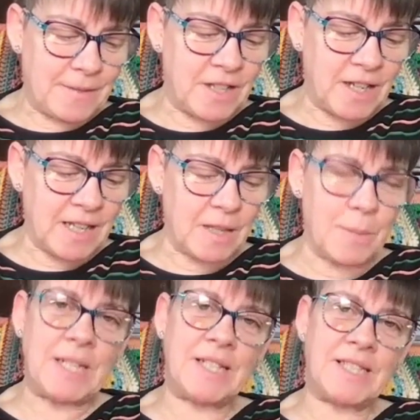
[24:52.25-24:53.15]
turning
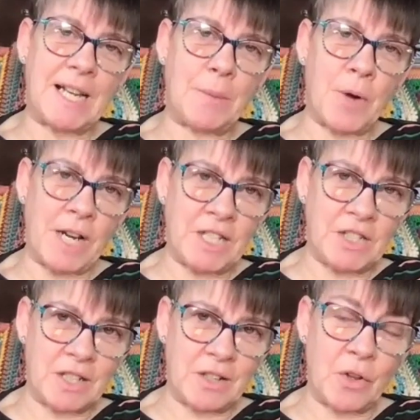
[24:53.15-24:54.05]
them into
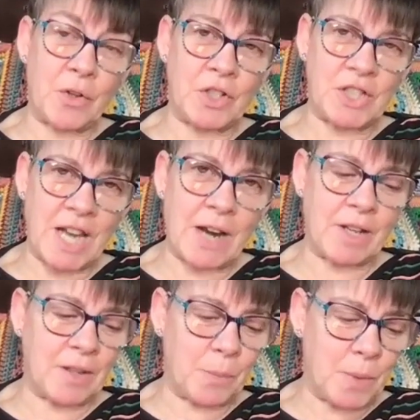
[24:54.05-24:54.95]
celebration through
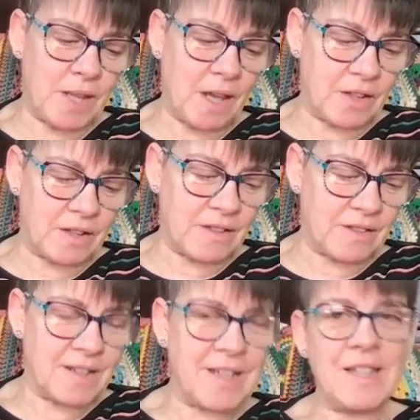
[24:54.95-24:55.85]
sharing them with
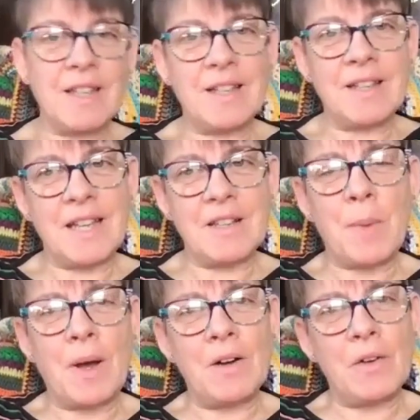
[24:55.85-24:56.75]
others, is
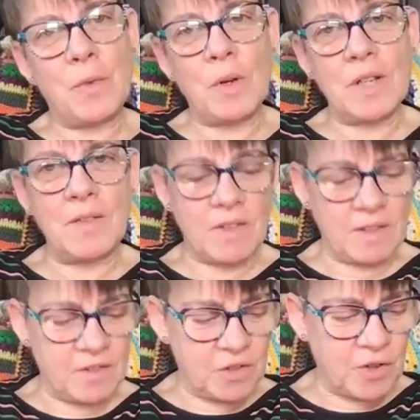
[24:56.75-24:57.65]
part of what gives
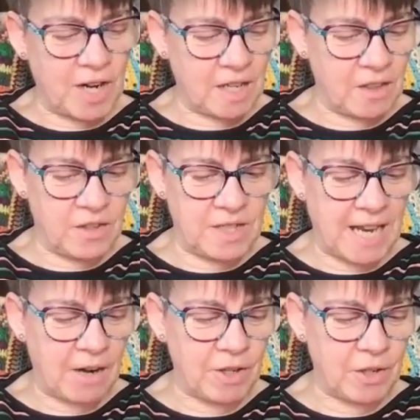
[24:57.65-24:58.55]
us strength to
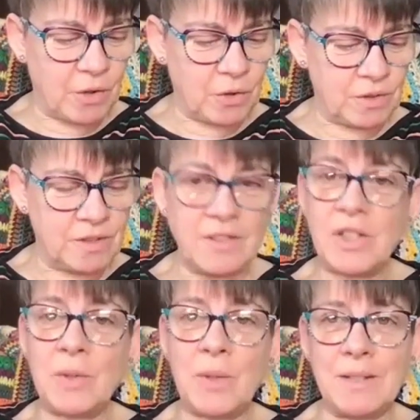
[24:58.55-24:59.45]
carry on
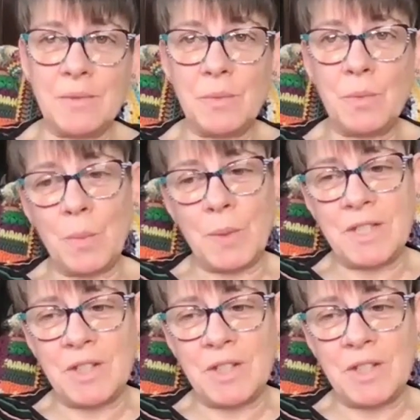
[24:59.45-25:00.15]
doing what we